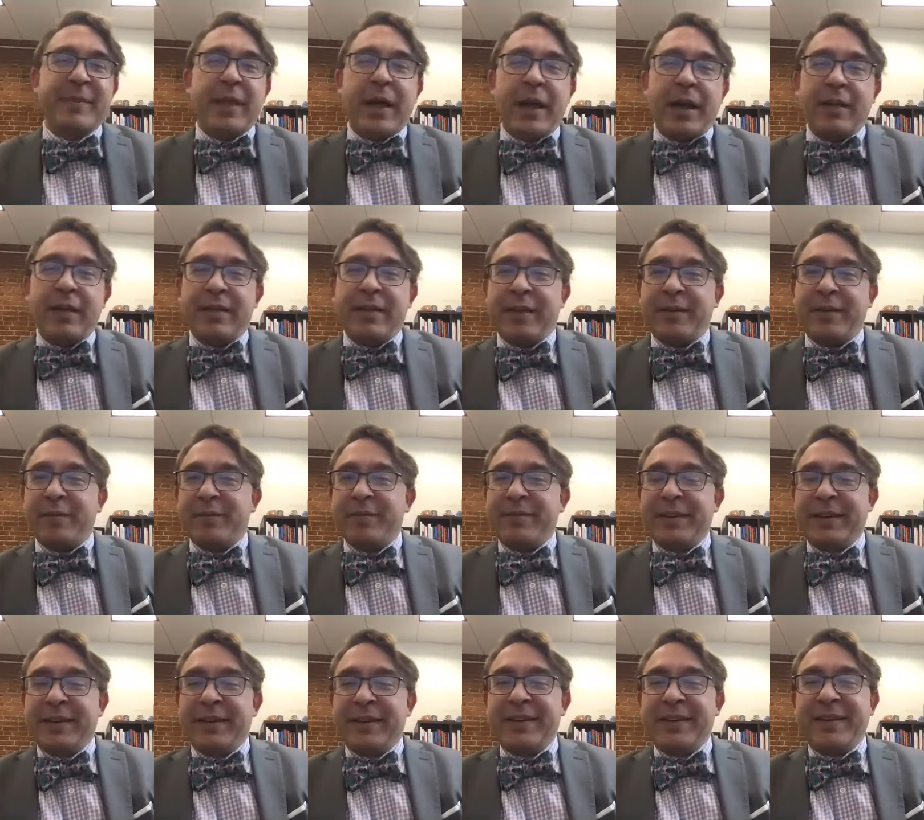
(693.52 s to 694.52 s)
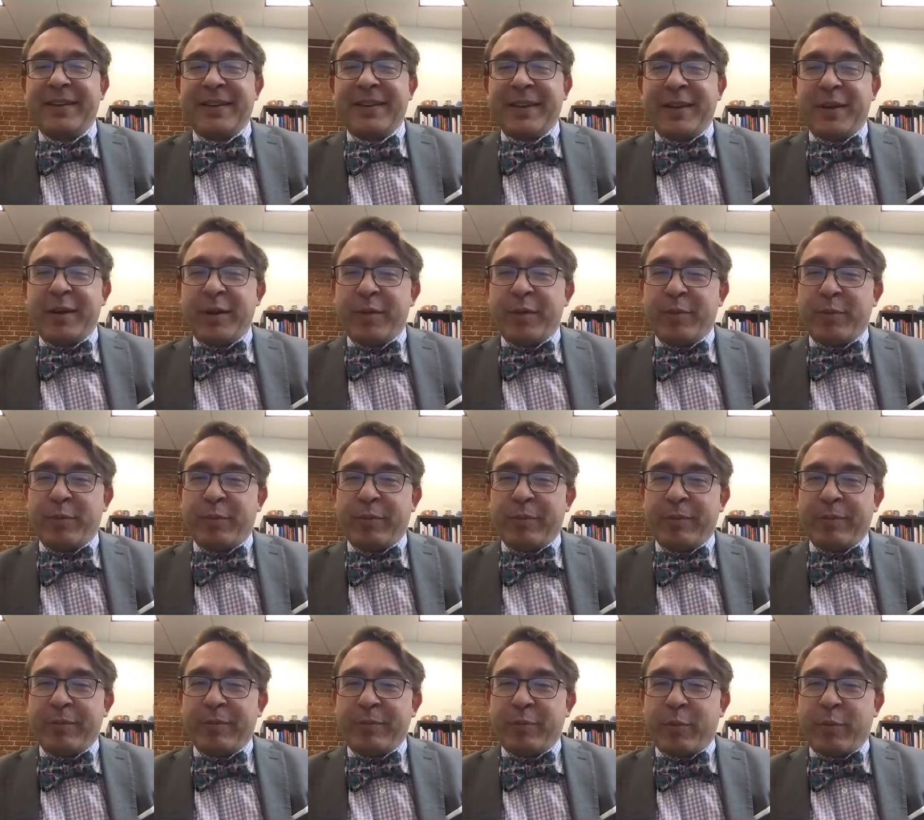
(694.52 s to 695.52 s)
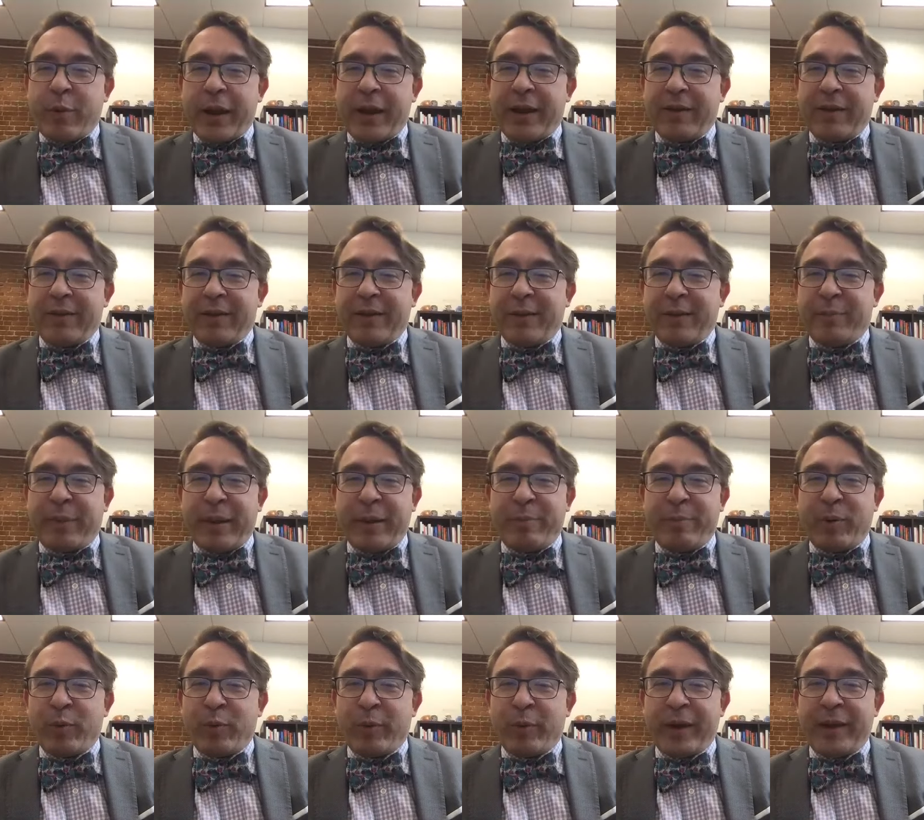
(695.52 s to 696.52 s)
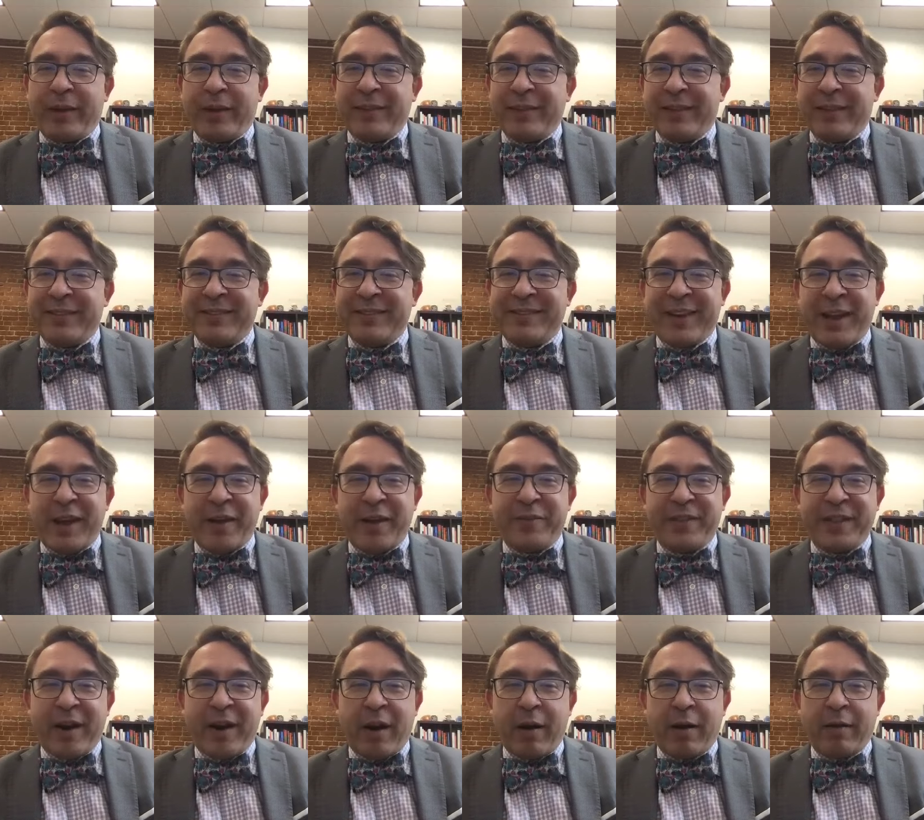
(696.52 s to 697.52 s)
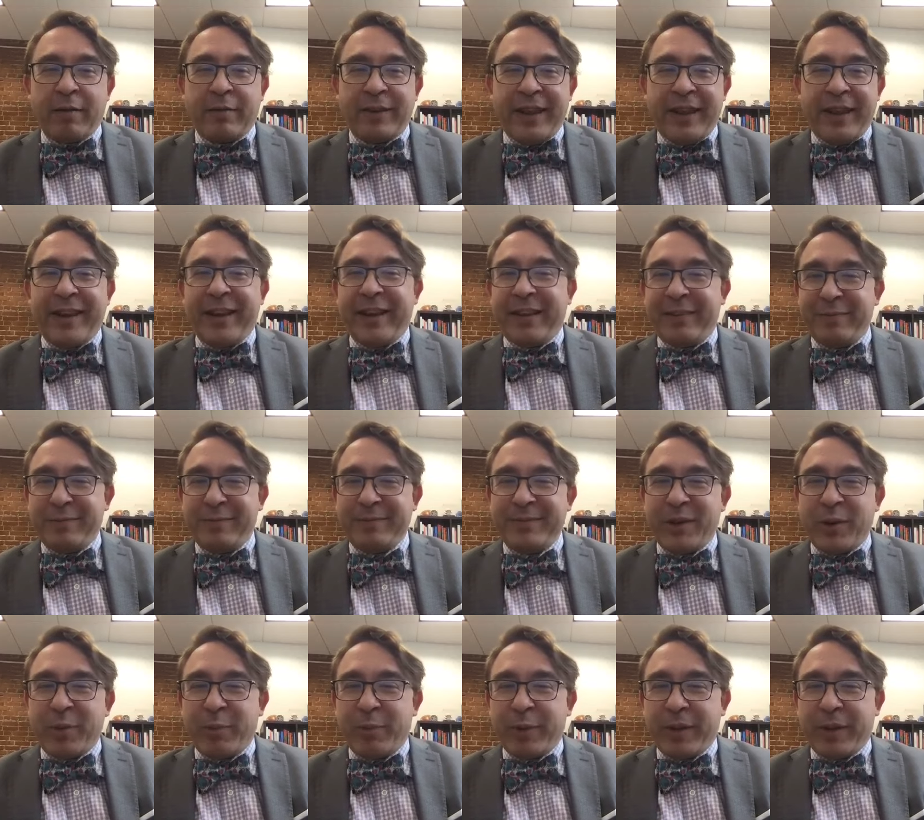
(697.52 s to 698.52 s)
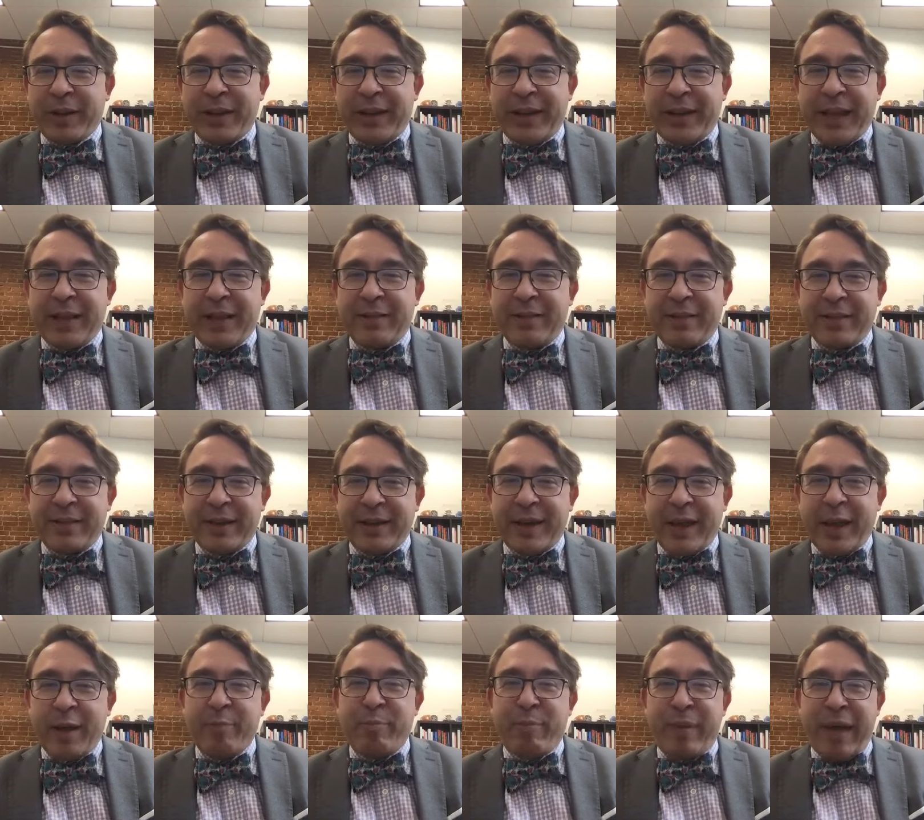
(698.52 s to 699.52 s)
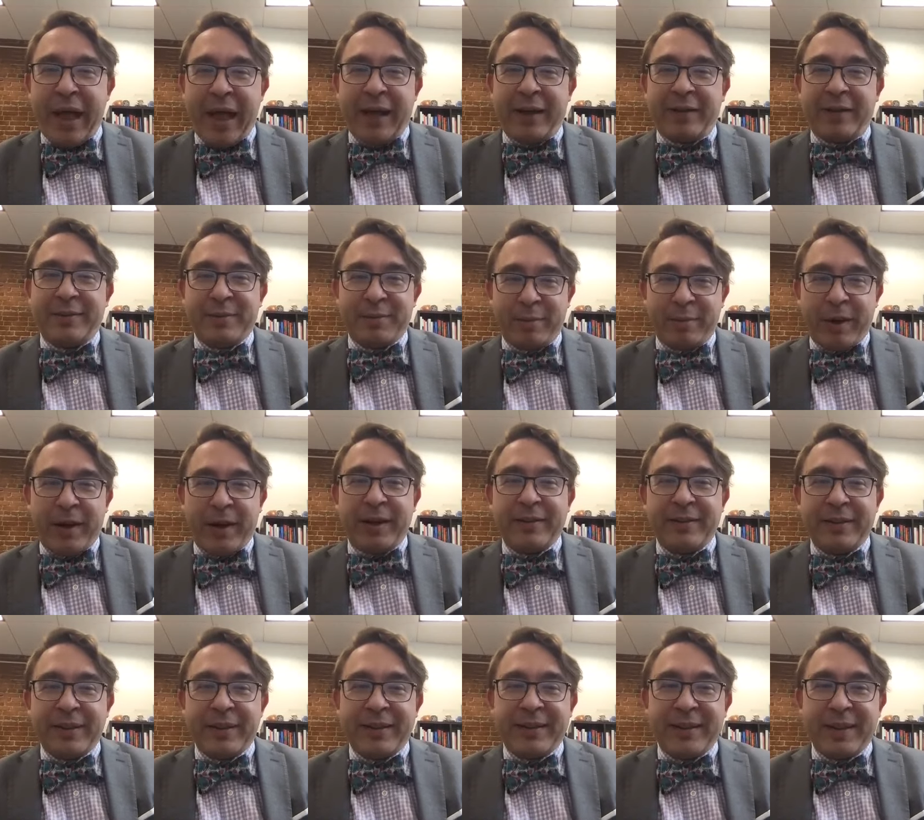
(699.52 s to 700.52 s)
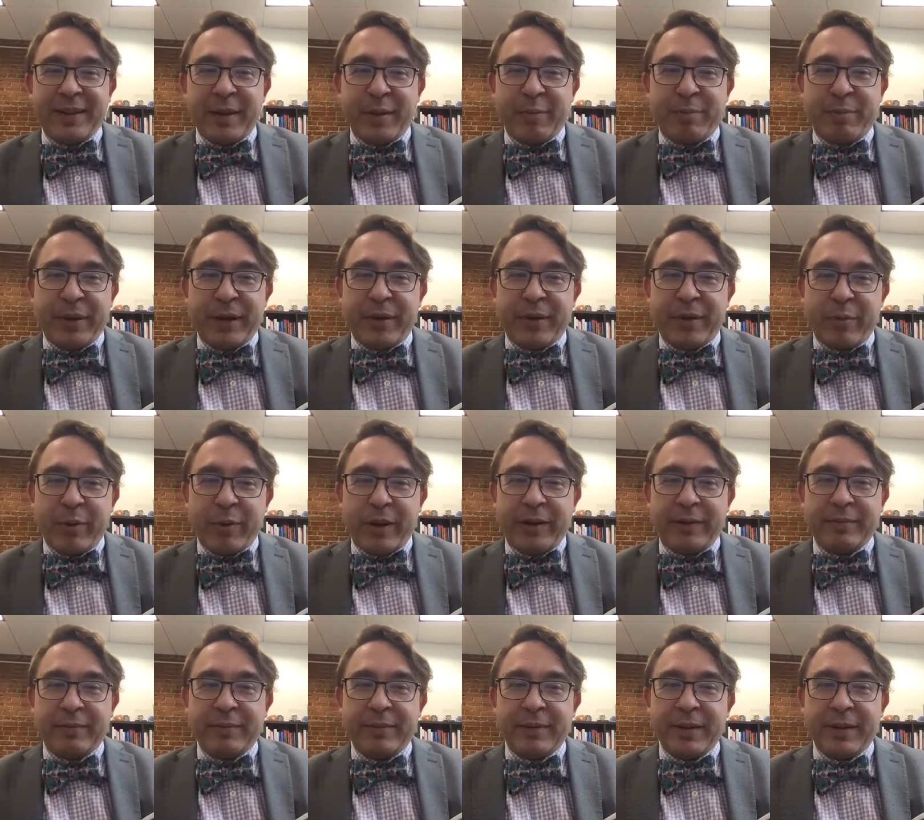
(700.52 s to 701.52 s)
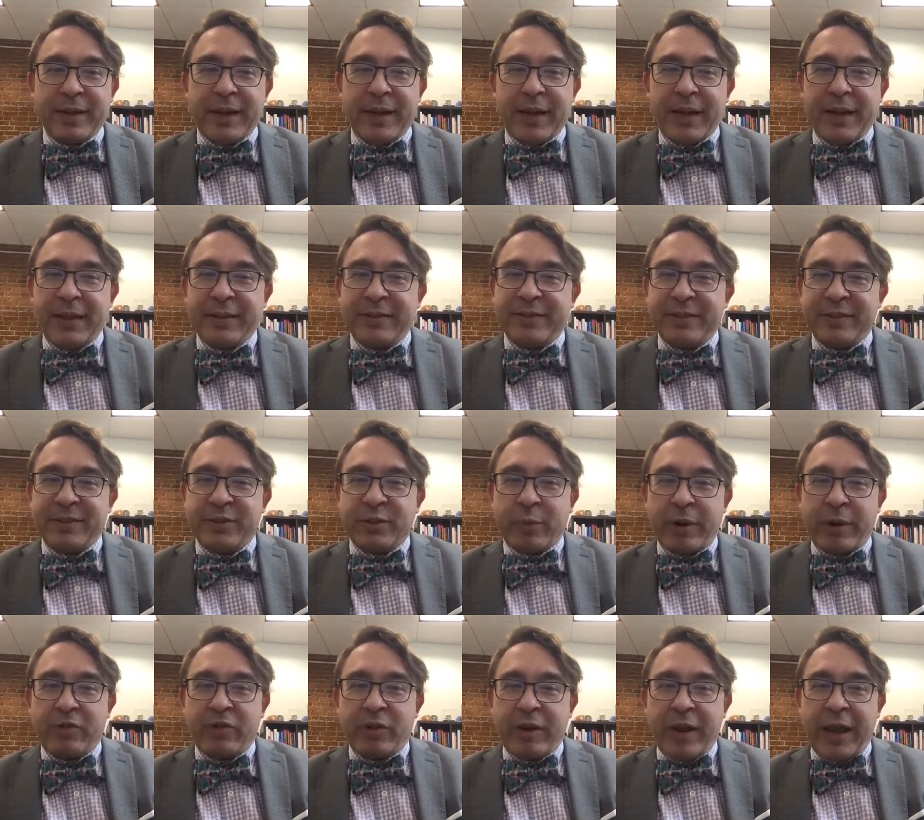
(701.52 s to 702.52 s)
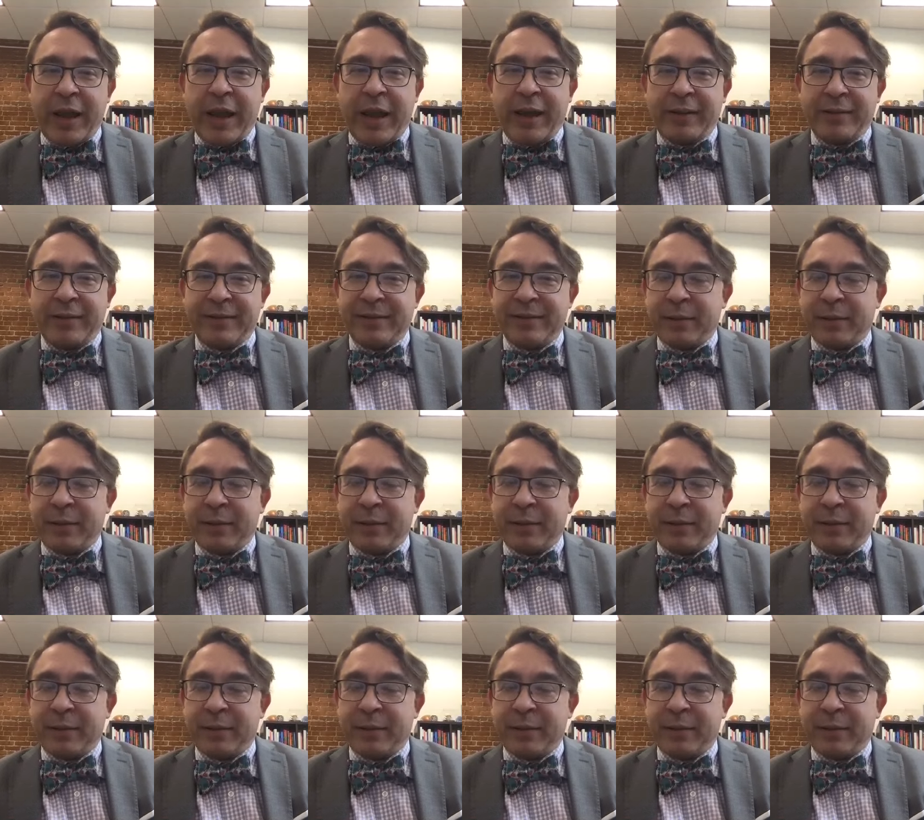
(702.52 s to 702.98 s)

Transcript: I think regular people reading this stuff that aren't in it don't really get the impact, right, that the Bitcoin situation has.